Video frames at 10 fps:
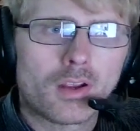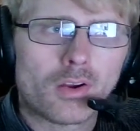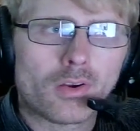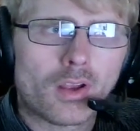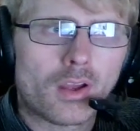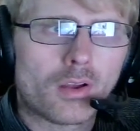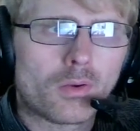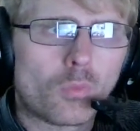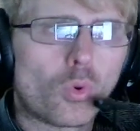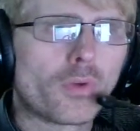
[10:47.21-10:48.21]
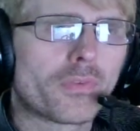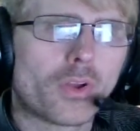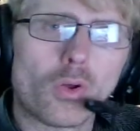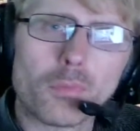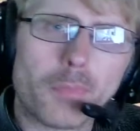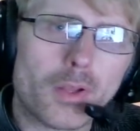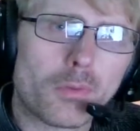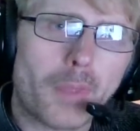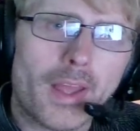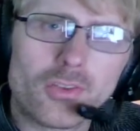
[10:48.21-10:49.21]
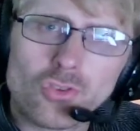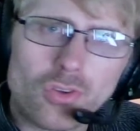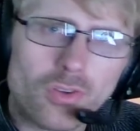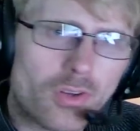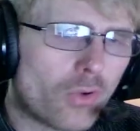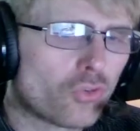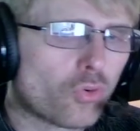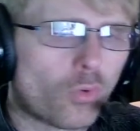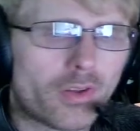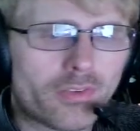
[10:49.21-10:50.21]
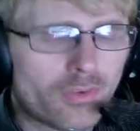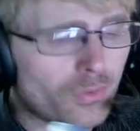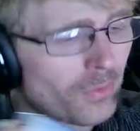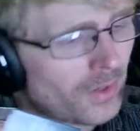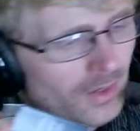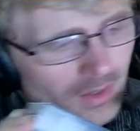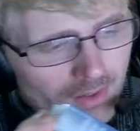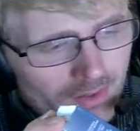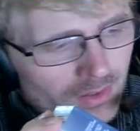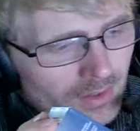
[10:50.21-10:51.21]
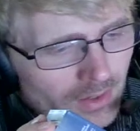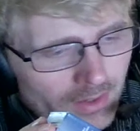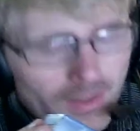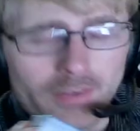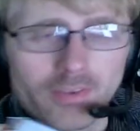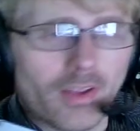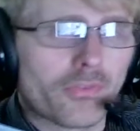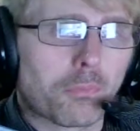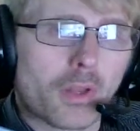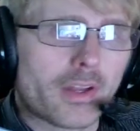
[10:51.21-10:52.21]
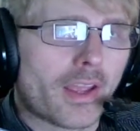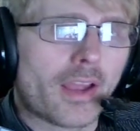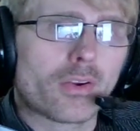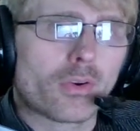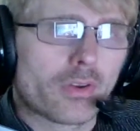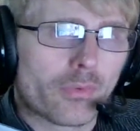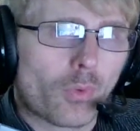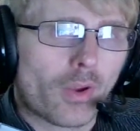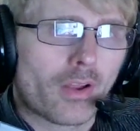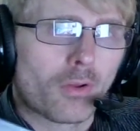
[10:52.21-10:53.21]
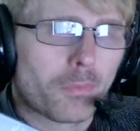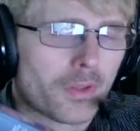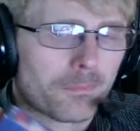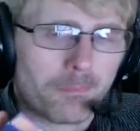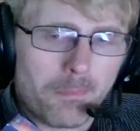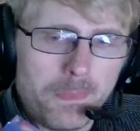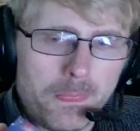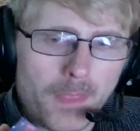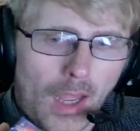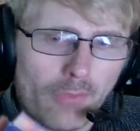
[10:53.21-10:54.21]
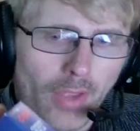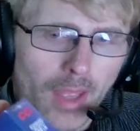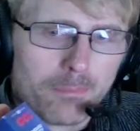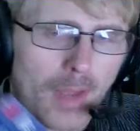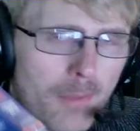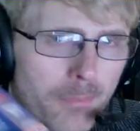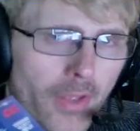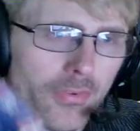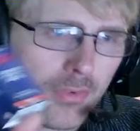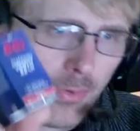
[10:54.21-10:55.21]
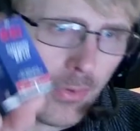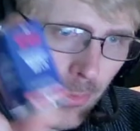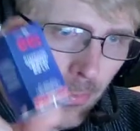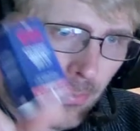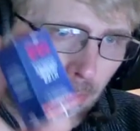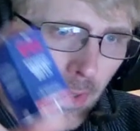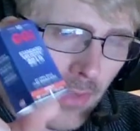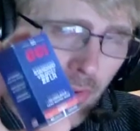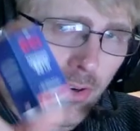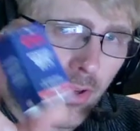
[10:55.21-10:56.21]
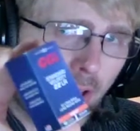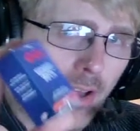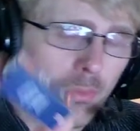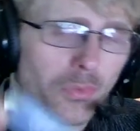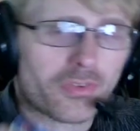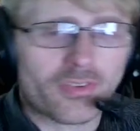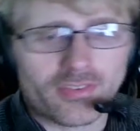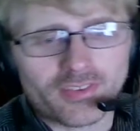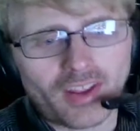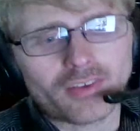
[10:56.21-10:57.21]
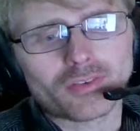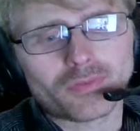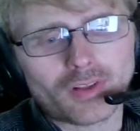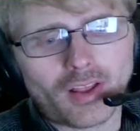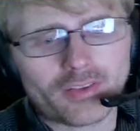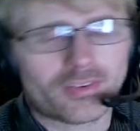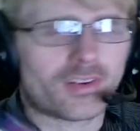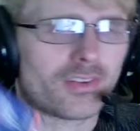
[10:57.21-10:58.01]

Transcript: or Wolf Gold Medal Match, 22. And that stuff's plenty accurate as well, but I've had my best groups, believe it or not, with just standard velocity